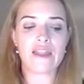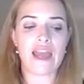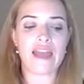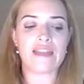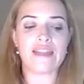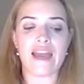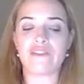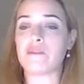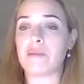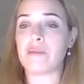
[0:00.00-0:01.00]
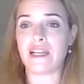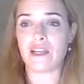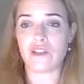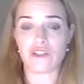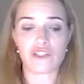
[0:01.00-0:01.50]
and they have to be an
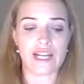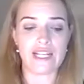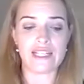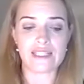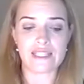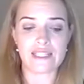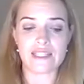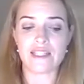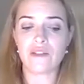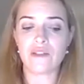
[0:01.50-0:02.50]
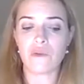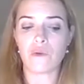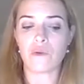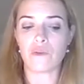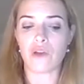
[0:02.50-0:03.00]
Australian citizen
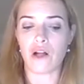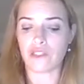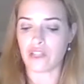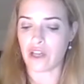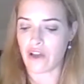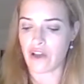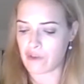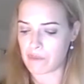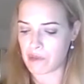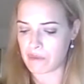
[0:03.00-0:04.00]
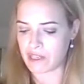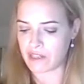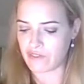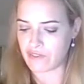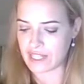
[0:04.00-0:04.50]
or the holder of a permanent
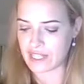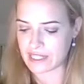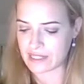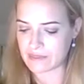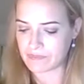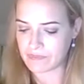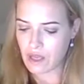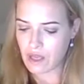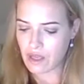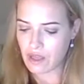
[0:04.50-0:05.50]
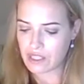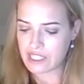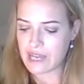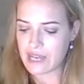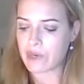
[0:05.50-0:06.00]
visa.
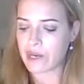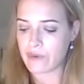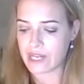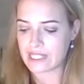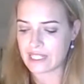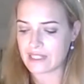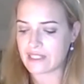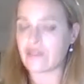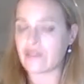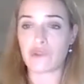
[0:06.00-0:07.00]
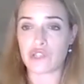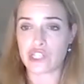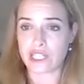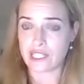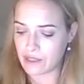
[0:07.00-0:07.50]
Temporary residents,
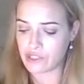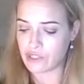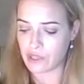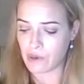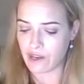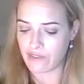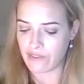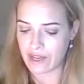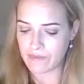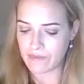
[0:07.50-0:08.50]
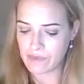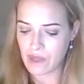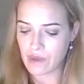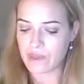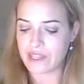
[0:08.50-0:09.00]
unfortunately, do not qualify,
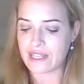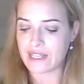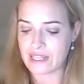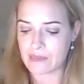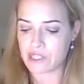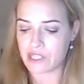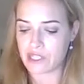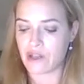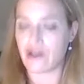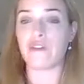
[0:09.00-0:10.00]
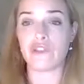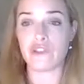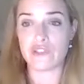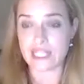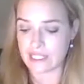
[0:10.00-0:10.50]
with the exception of New
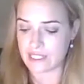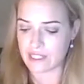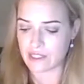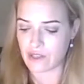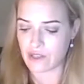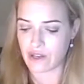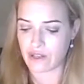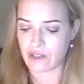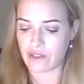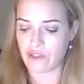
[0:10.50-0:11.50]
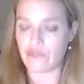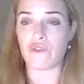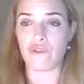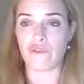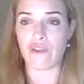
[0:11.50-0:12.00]
Zealanders on the
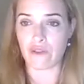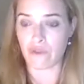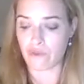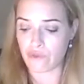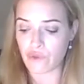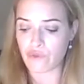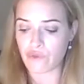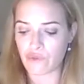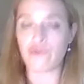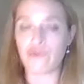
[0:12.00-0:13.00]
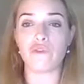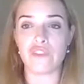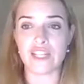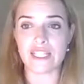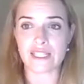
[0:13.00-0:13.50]
444
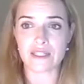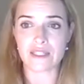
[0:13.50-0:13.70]
visa.